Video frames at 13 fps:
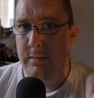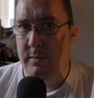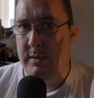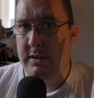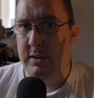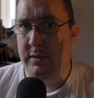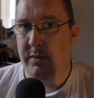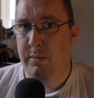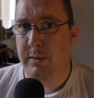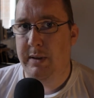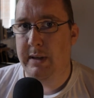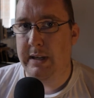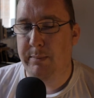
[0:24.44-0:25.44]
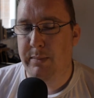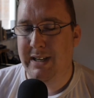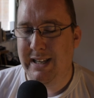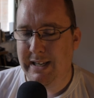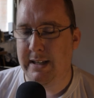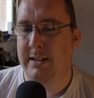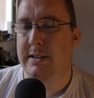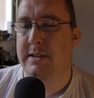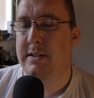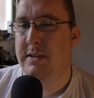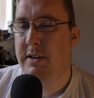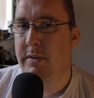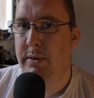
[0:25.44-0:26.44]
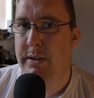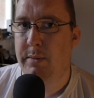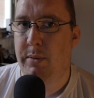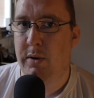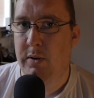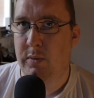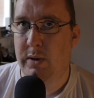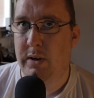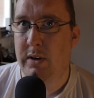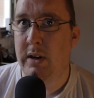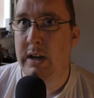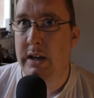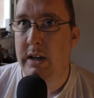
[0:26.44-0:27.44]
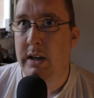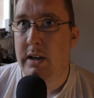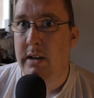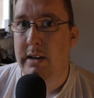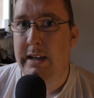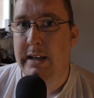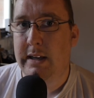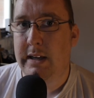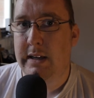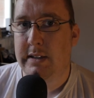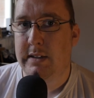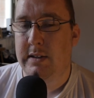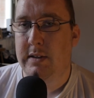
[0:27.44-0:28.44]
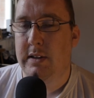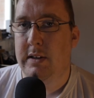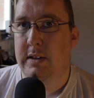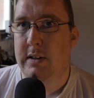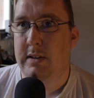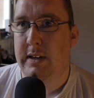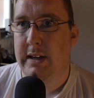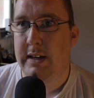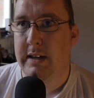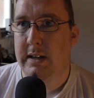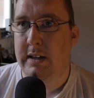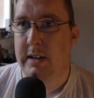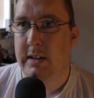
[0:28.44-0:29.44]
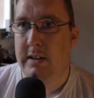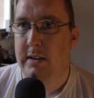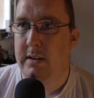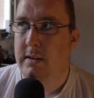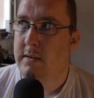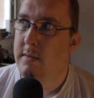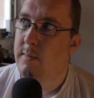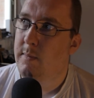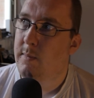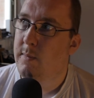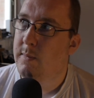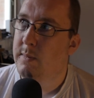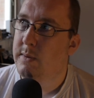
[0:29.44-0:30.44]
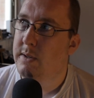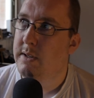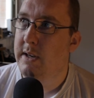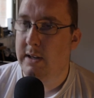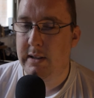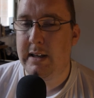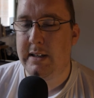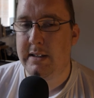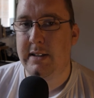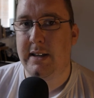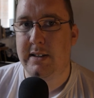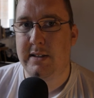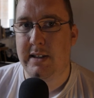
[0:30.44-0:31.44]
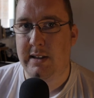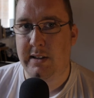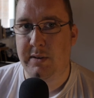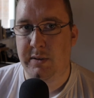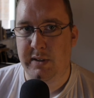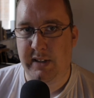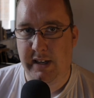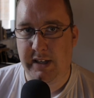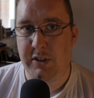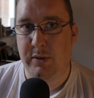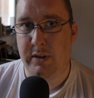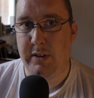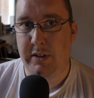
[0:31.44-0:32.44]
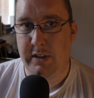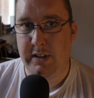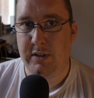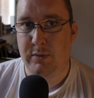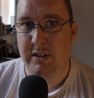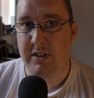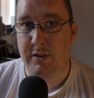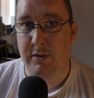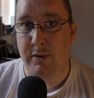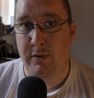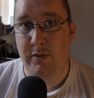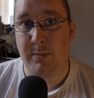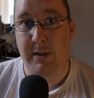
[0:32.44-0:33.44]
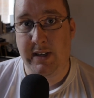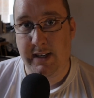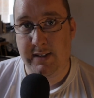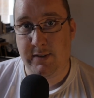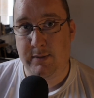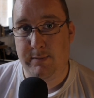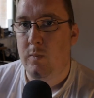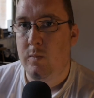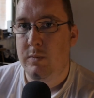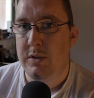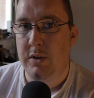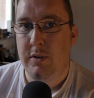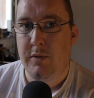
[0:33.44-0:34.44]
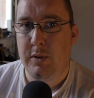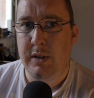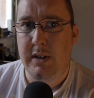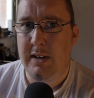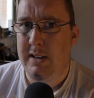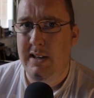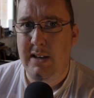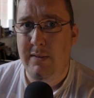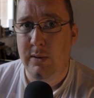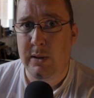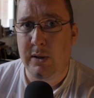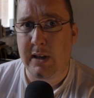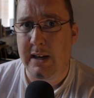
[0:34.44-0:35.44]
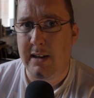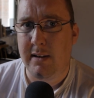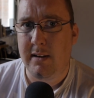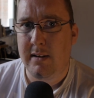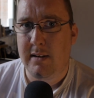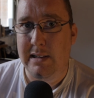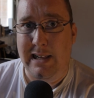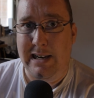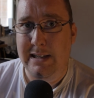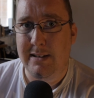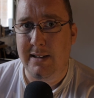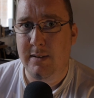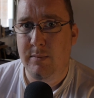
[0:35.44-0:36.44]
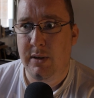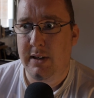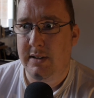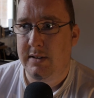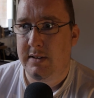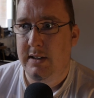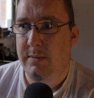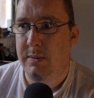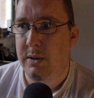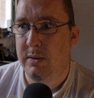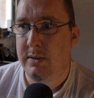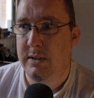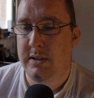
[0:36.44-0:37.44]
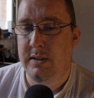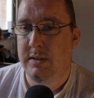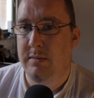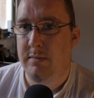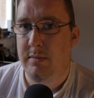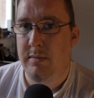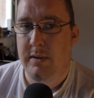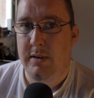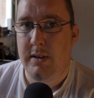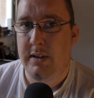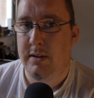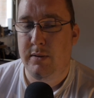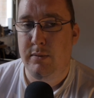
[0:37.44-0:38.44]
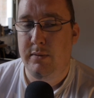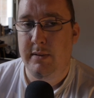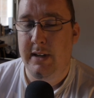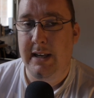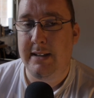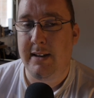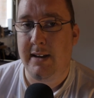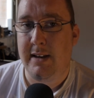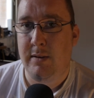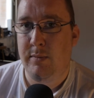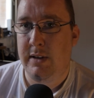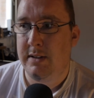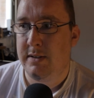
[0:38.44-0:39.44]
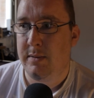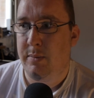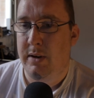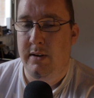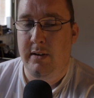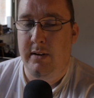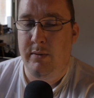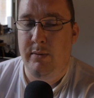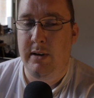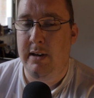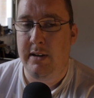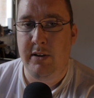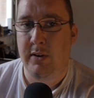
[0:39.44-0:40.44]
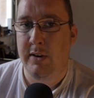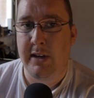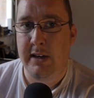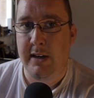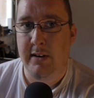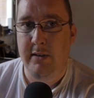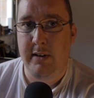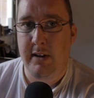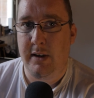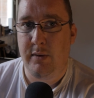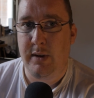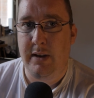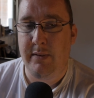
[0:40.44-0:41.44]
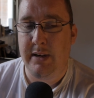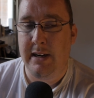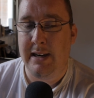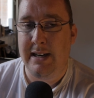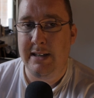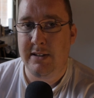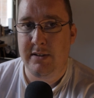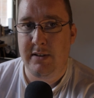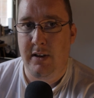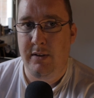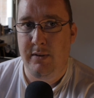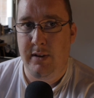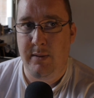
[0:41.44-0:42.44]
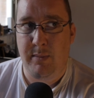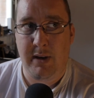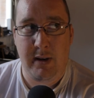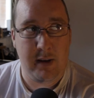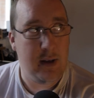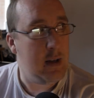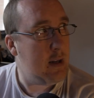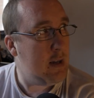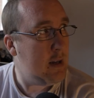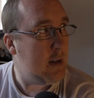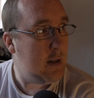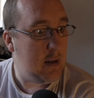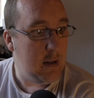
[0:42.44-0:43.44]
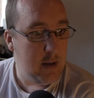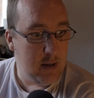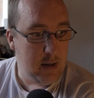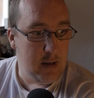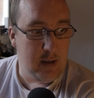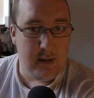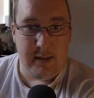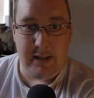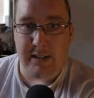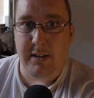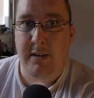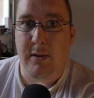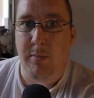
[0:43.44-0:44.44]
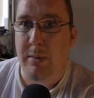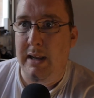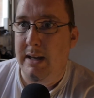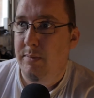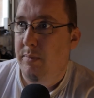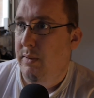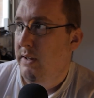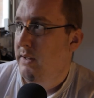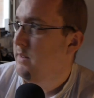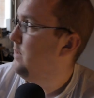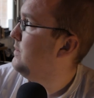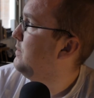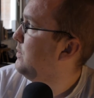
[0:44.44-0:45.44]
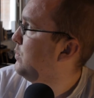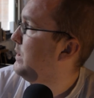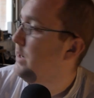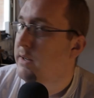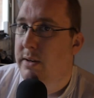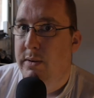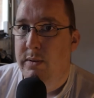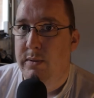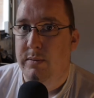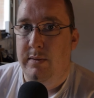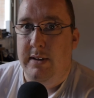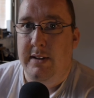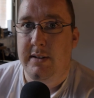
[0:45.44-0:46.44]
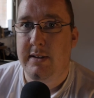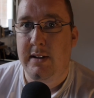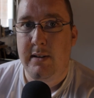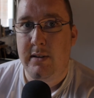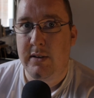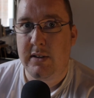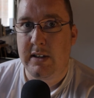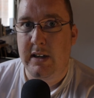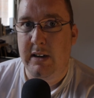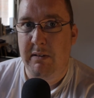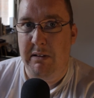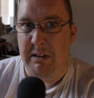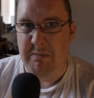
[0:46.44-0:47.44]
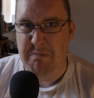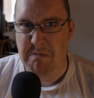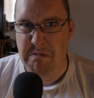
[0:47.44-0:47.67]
let's start from the beginning. This is covering the part where Link has taken Zelda to the sanctuary. He's rescued her from the castle. Sorry for the evil-looking lighting, but even though it's in the daytime, it's apparently really dark in here, and I don't have any lights other than my desktop lamp and the window, and it still looks kind of like